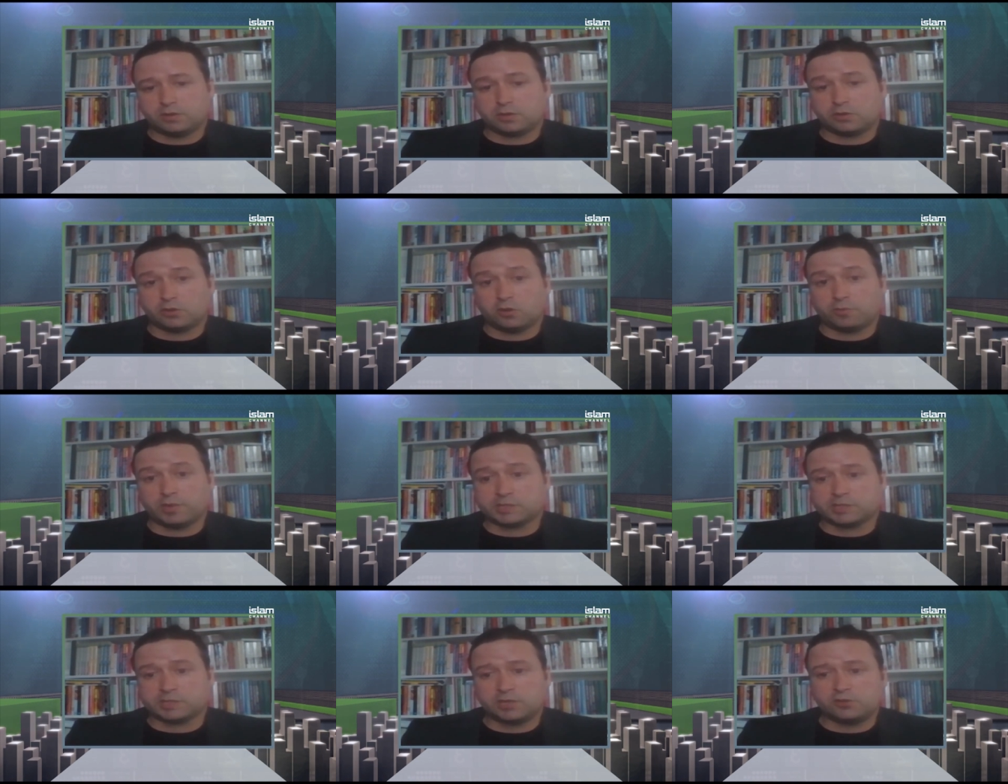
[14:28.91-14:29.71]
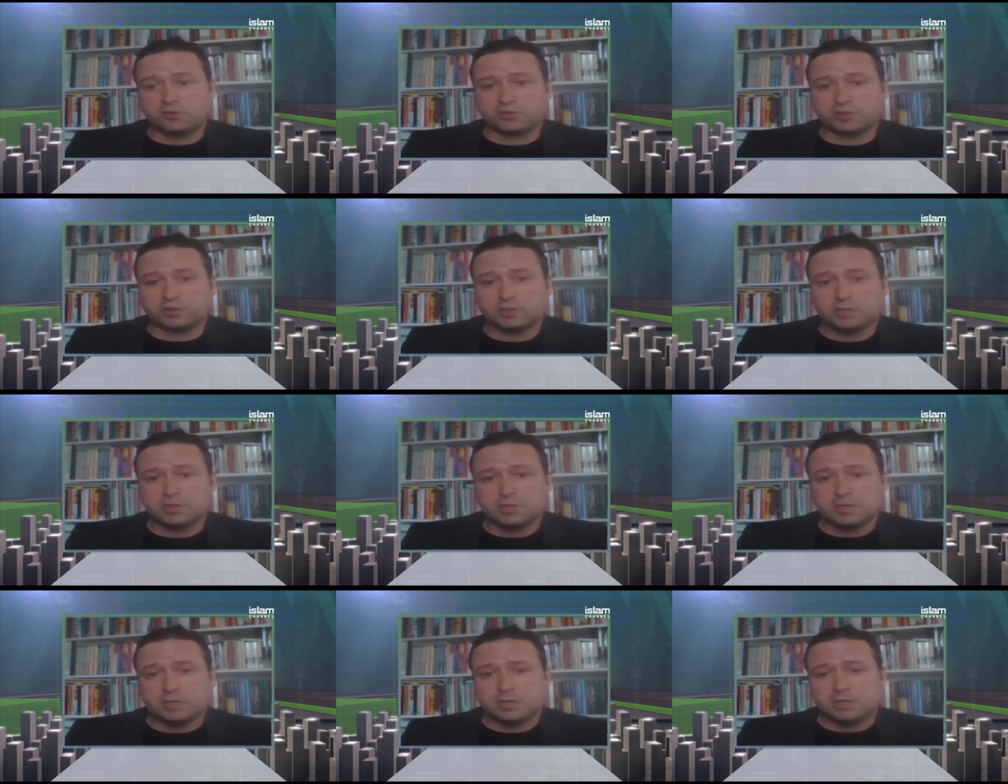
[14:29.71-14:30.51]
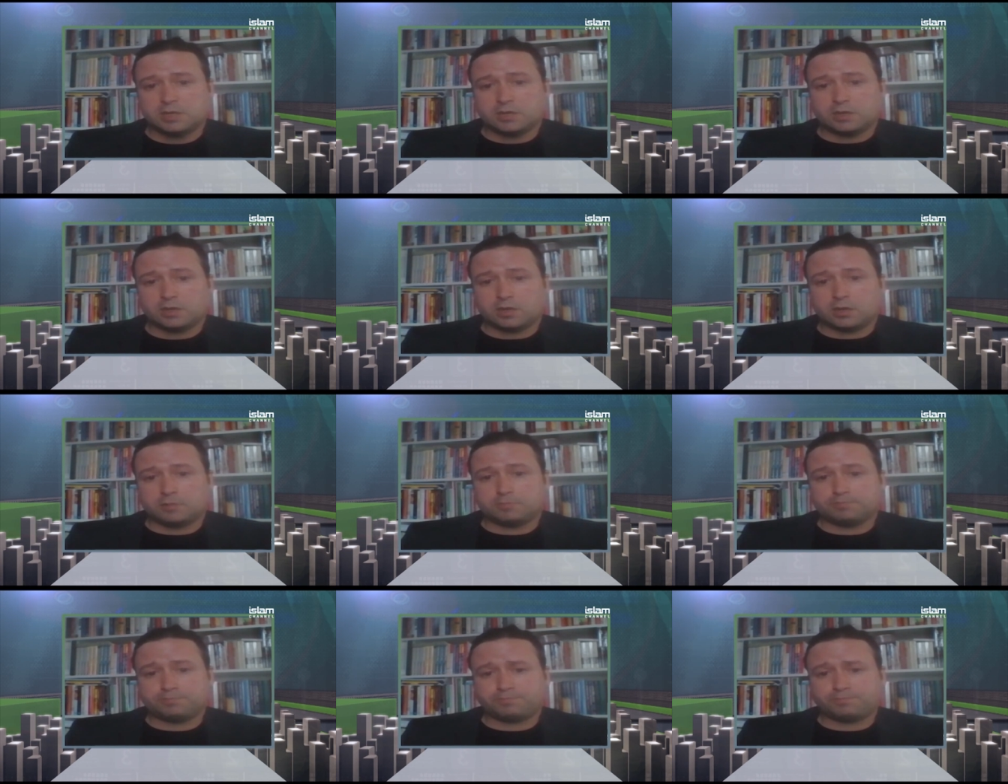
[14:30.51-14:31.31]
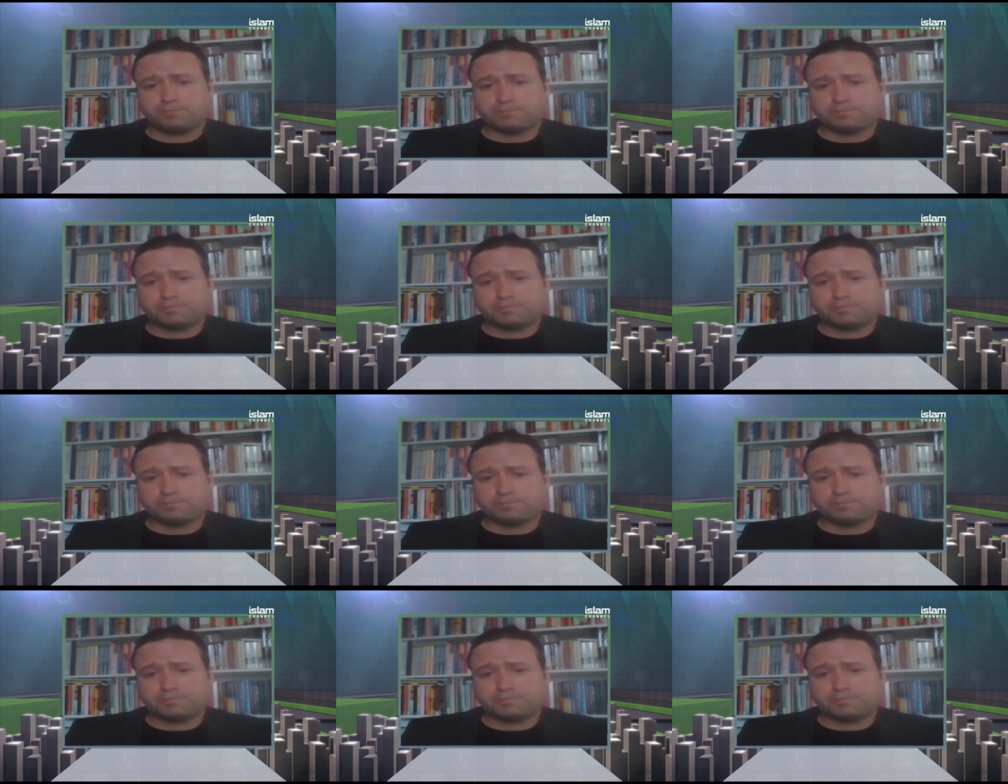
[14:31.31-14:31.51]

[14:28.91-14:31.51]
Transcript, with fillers: globalization. Um,